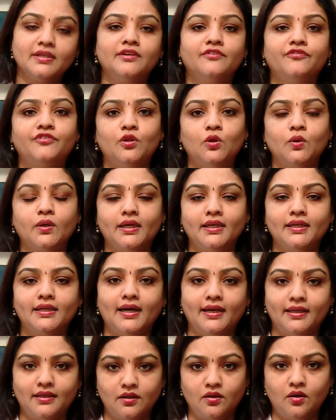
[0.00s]
If you look at
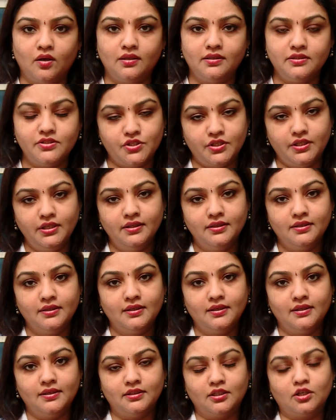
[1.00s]
gynecology,
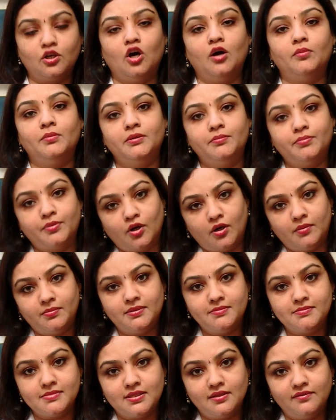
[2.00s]
the common
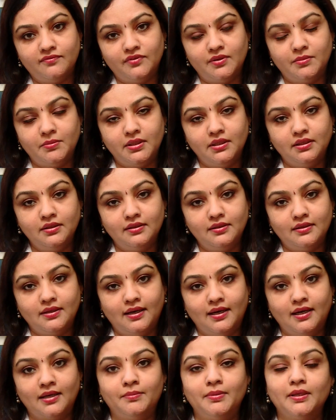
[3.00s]
problems in women
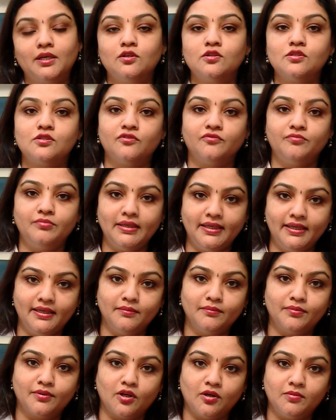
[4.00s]
are because of
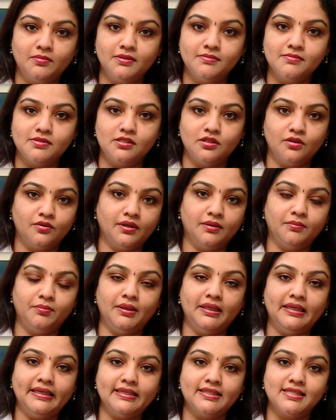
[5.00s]
bleeding problems during
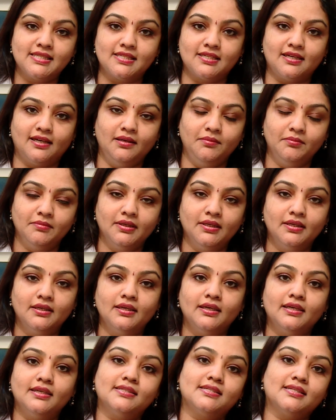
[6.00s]
periods time,
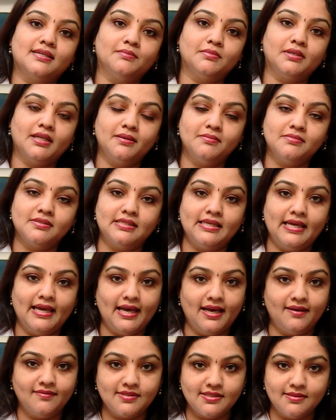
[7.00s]
and sometimes they
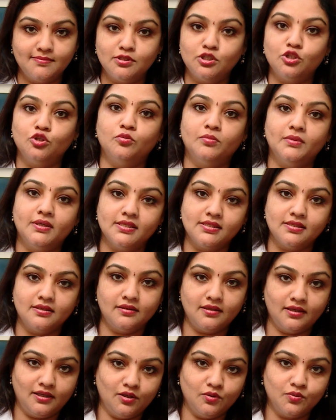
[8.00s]
have some tumors
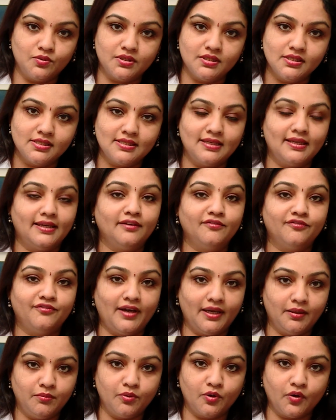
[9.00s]
in the uterus like
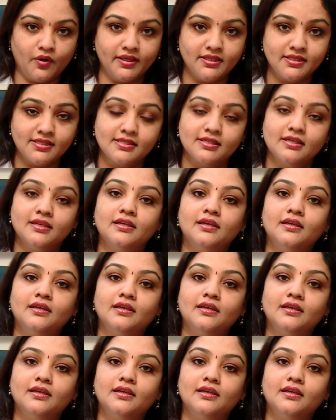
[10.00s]
fibroids.